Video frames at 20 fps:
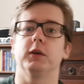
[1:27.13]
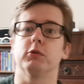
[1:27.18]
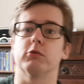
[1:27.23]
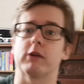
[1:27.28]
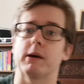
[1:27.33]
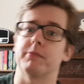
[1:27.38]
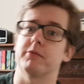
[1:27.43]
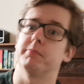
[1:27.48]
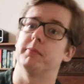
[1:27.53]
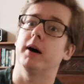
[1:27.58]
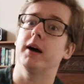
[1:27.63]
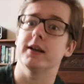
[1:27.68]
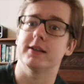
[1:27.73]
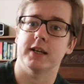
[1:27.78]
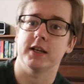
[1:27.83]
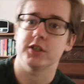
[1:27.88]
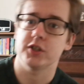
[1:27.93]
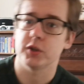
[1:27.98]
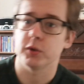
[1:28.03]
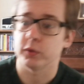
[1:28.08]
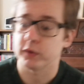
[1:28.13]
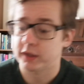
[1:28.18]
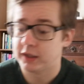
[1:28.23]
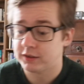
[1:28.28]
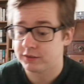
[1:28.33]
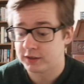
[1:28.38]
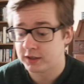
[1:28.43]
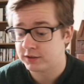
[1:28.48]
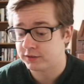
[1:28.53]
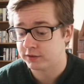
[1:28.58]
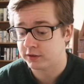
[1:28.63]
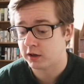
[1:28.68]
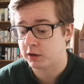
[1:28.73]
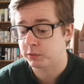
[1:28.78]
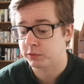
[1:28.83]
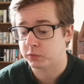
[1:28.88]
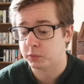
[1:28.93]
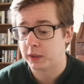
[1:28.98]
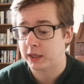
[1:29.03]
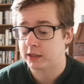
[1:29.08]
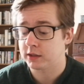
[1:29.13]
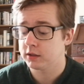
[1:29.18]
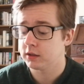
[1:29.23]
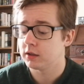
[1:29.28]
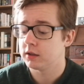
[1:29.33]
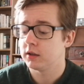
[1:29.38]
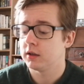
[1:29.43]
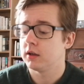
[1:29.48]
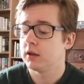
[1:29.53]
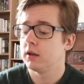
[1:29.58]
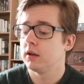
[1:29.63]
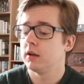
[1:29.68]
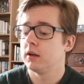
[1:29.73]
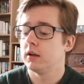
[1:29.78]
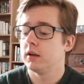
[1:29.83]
I think you grabbed my attention all these years ago as well.